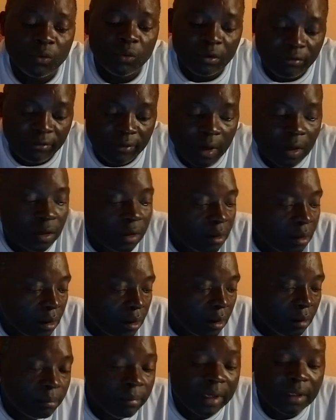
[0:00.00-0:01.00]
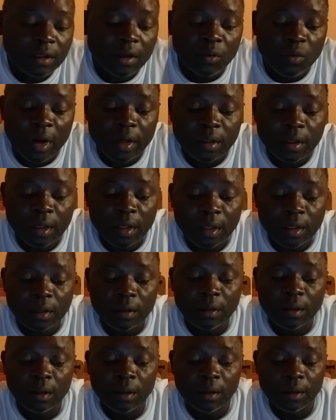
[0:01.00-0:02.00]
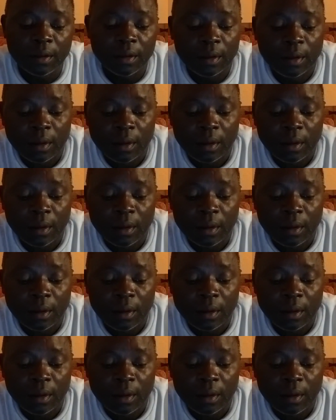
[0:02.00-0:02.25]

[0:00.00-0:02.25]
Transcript: we found the Banyarwanda in the